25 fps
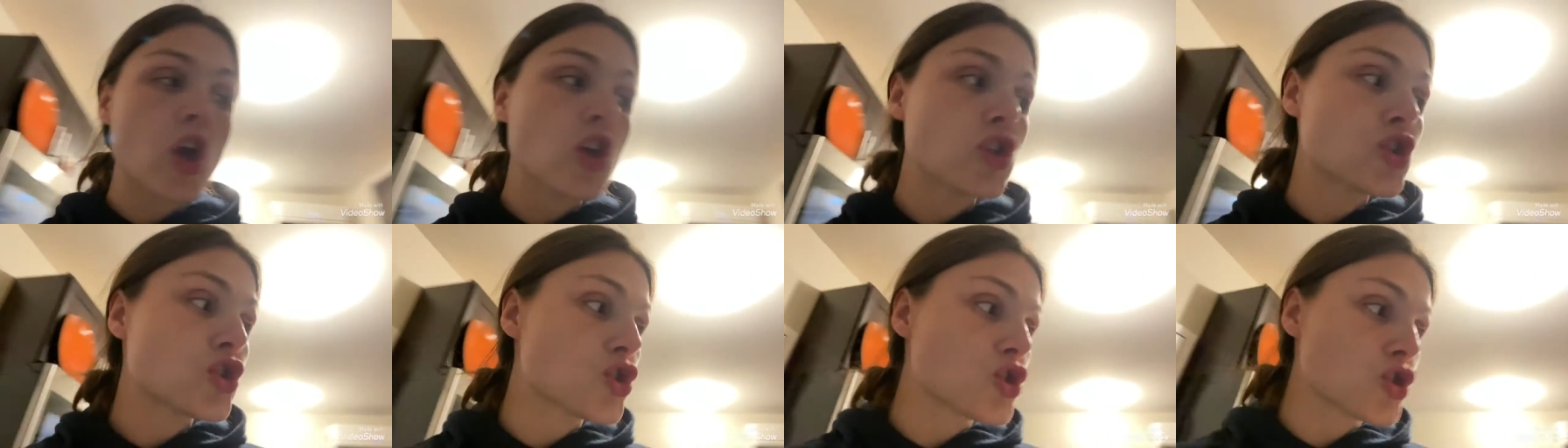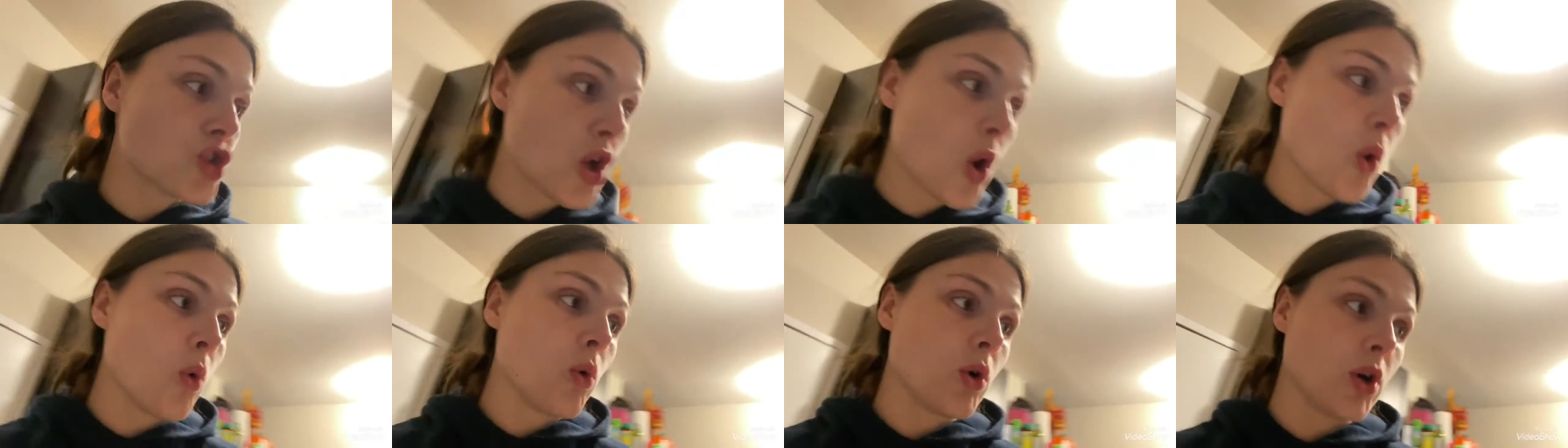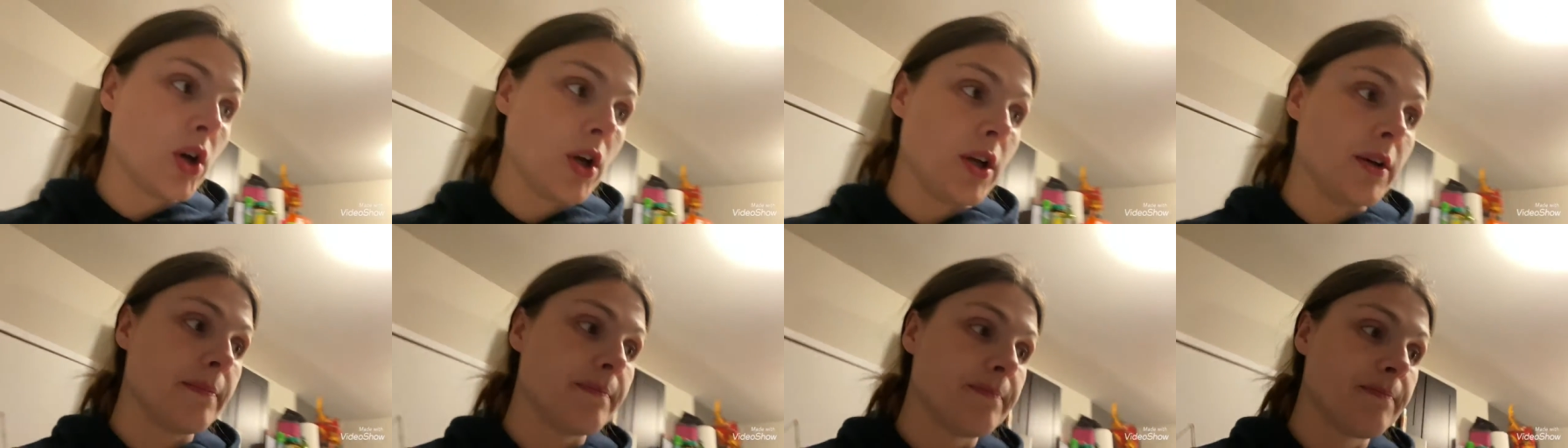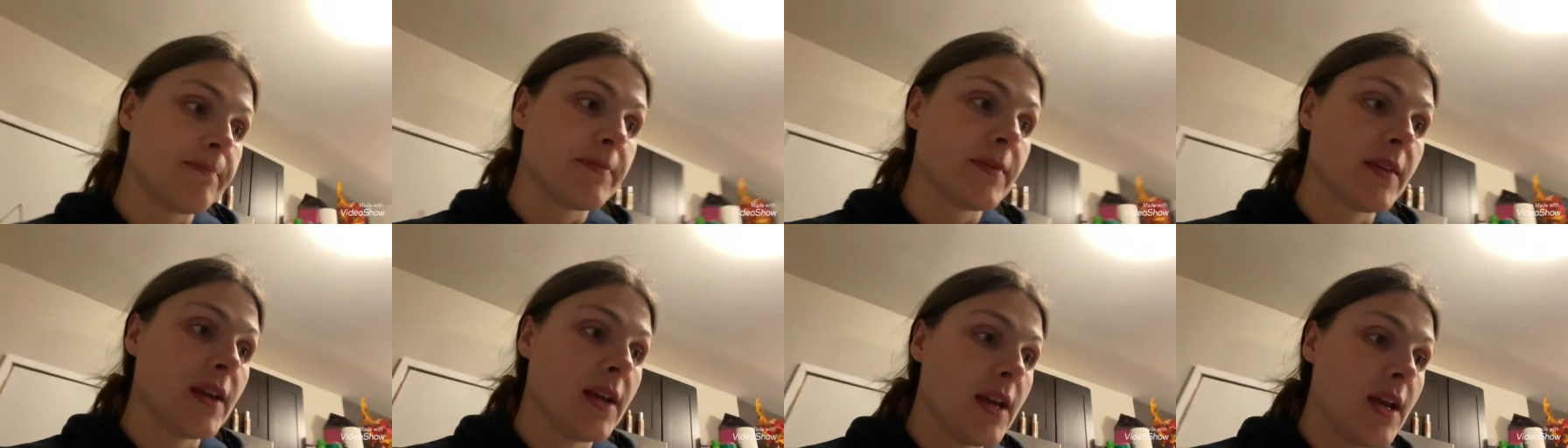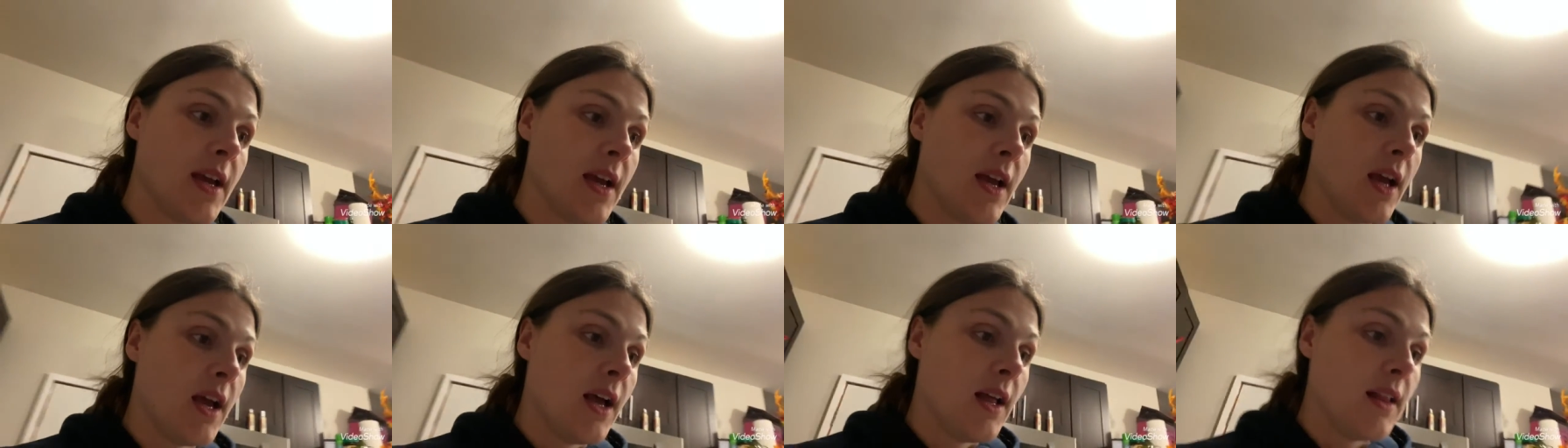So good.
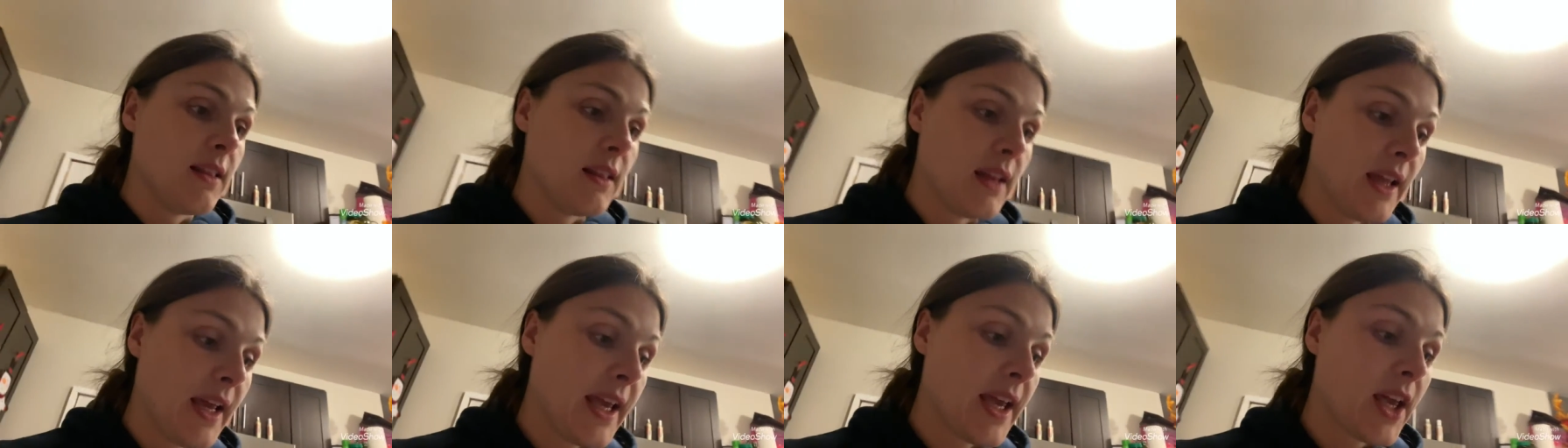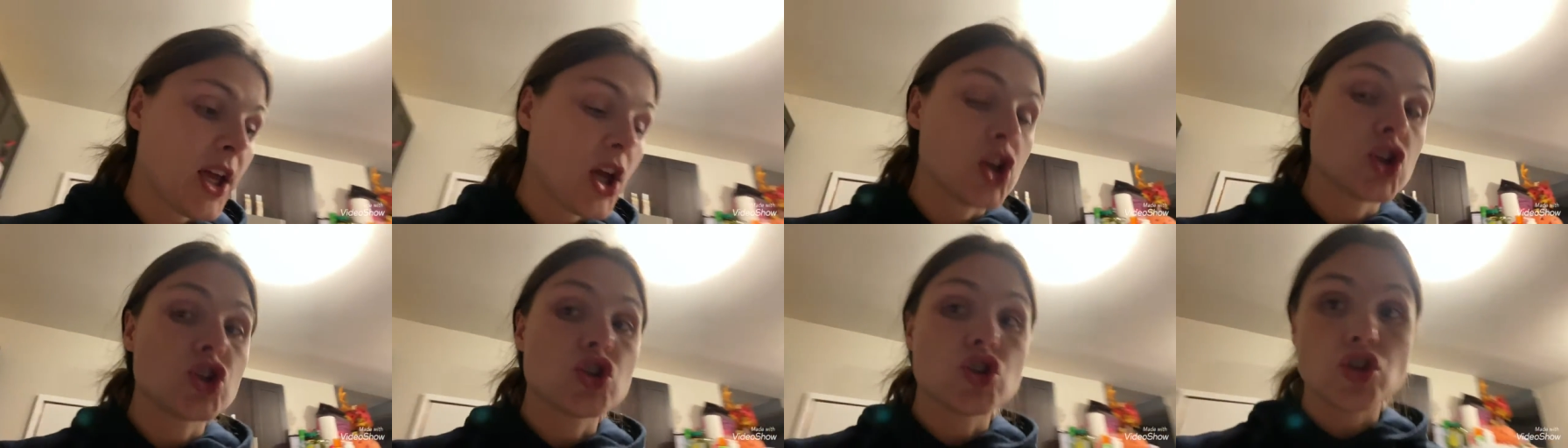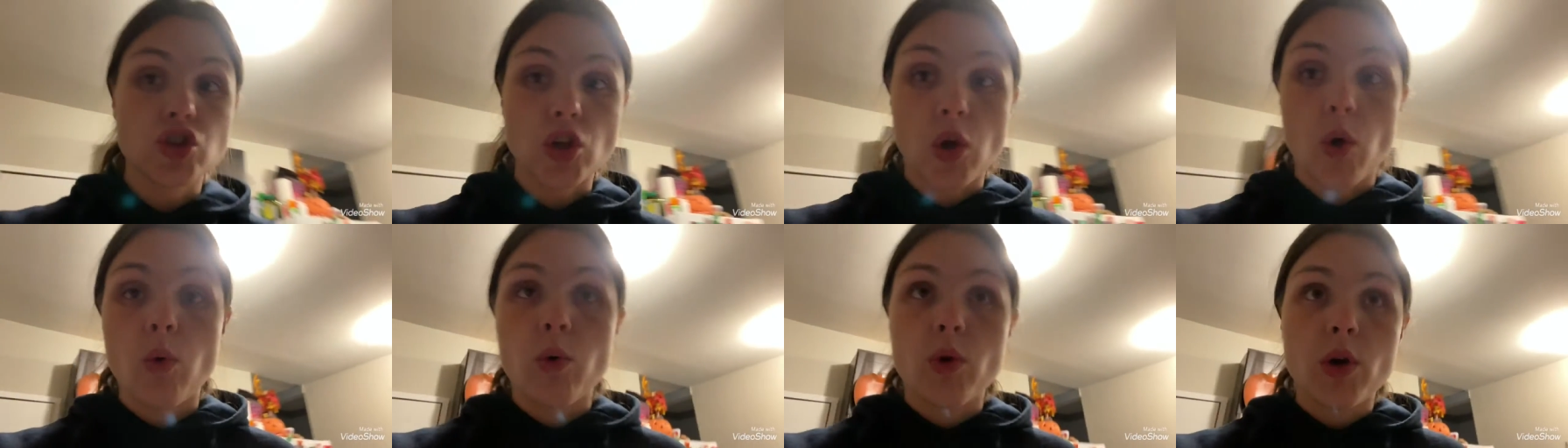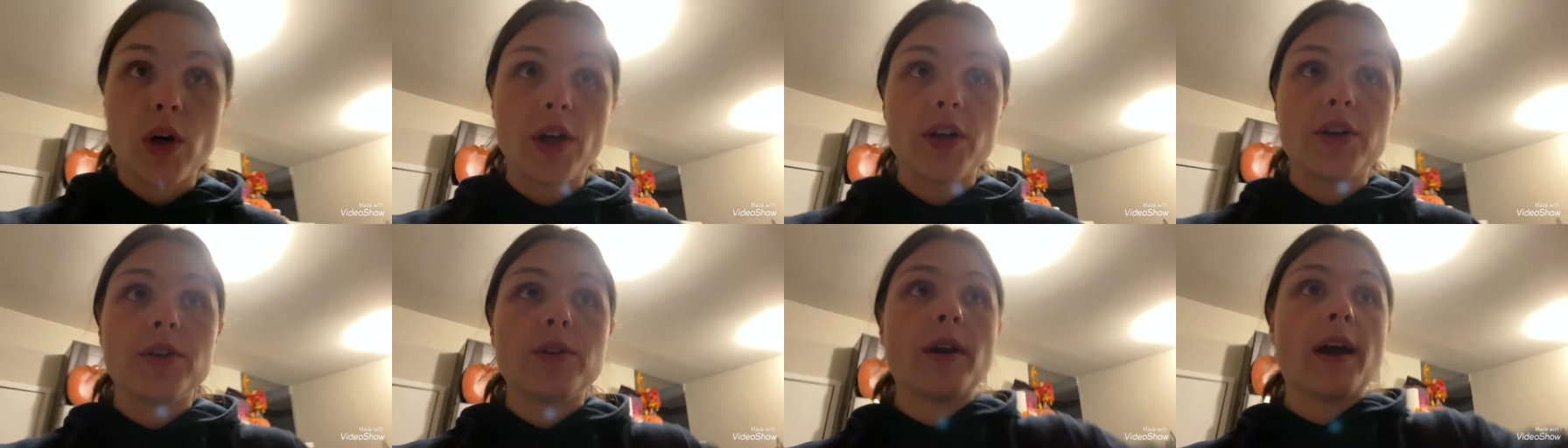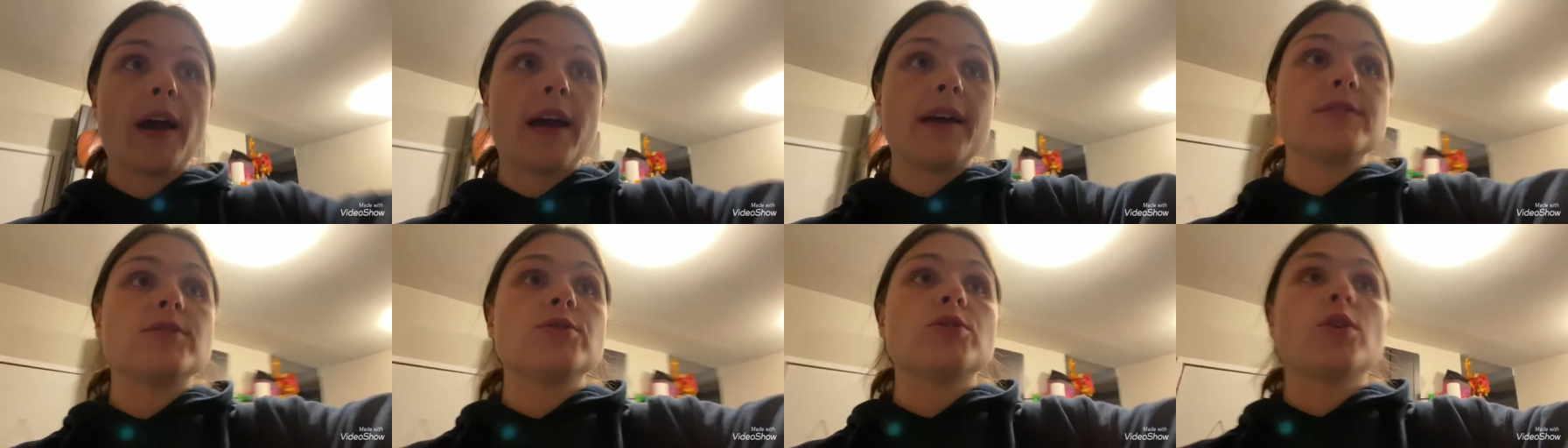Like, so good, you guys.